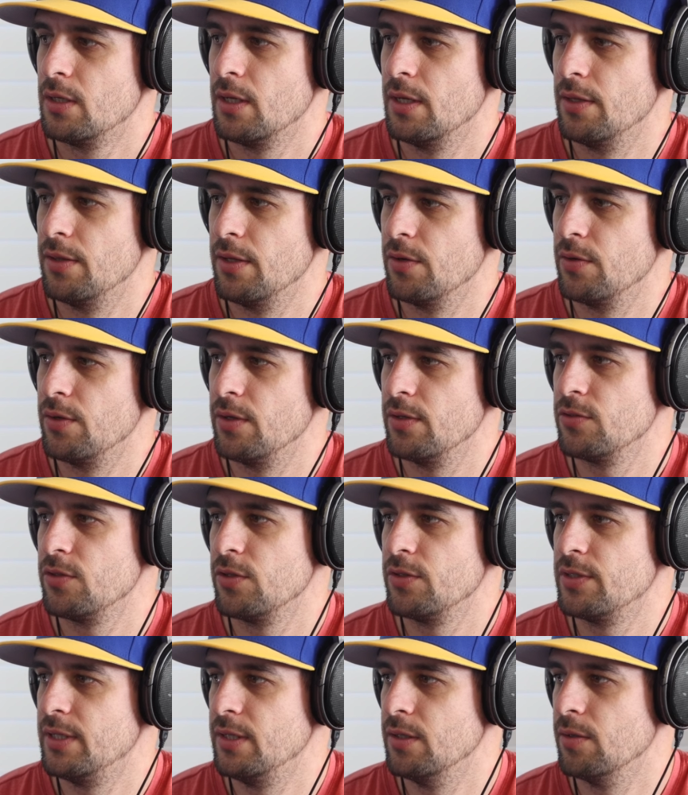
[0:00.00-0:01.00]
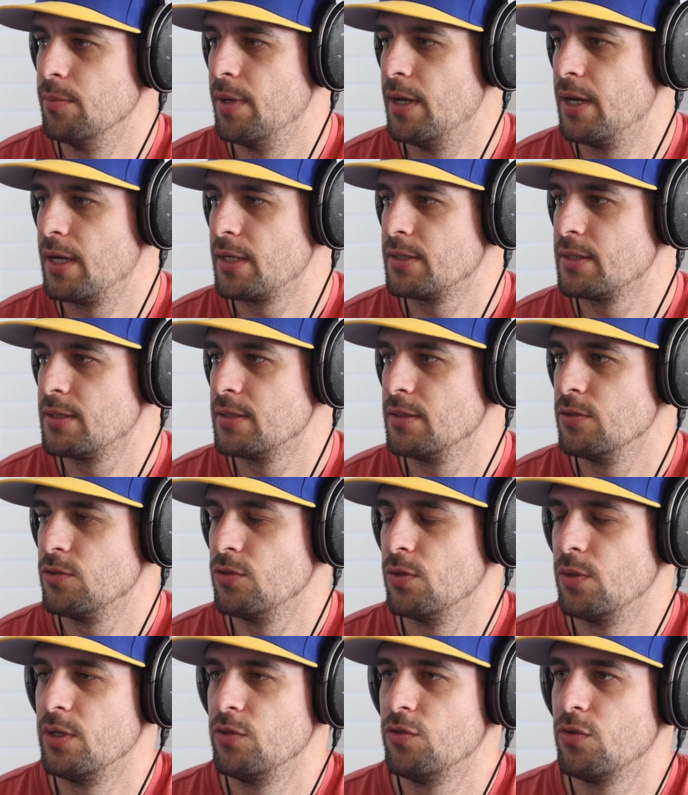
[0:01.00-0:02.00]
And there it is, our teal box.
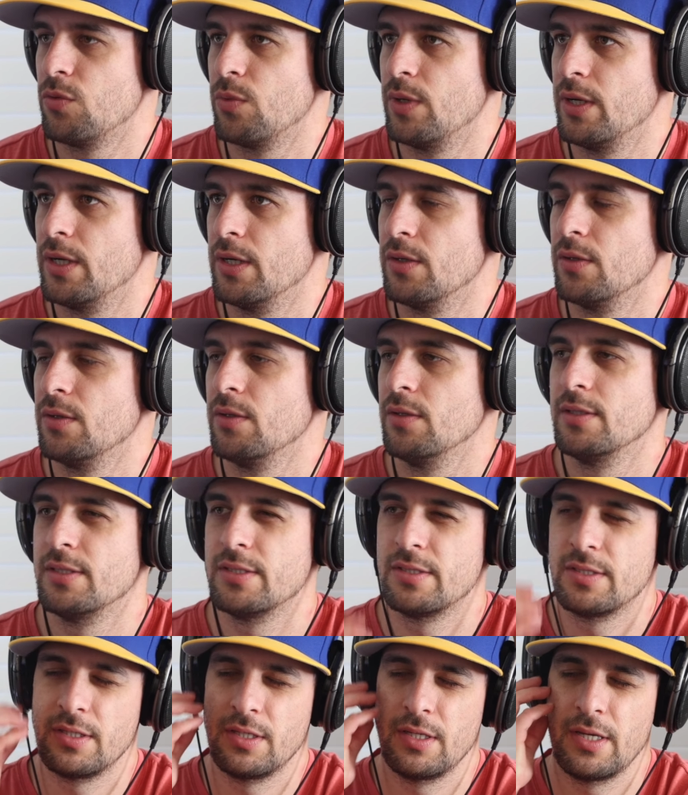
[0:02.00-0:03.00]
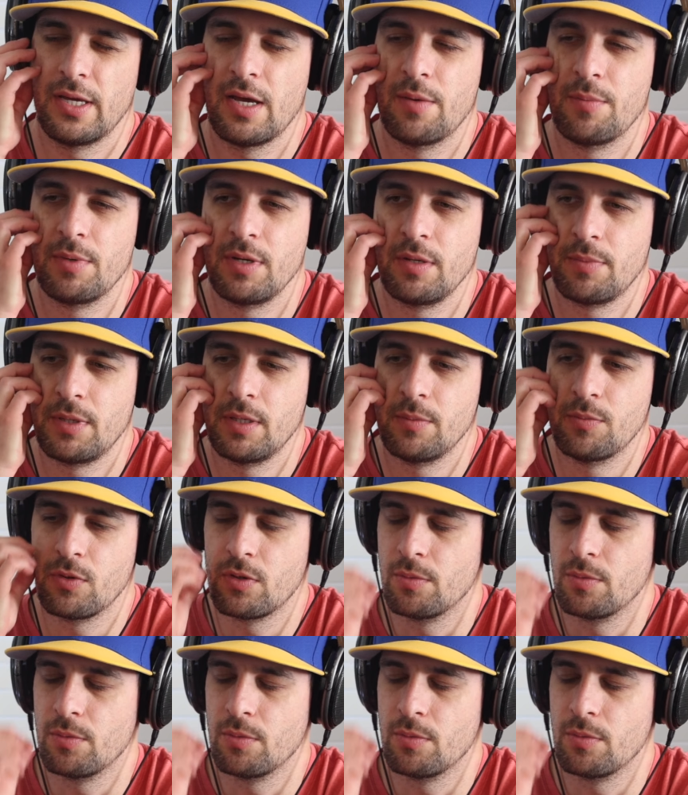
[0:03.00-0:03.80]
So it is a rare. Let's see how many people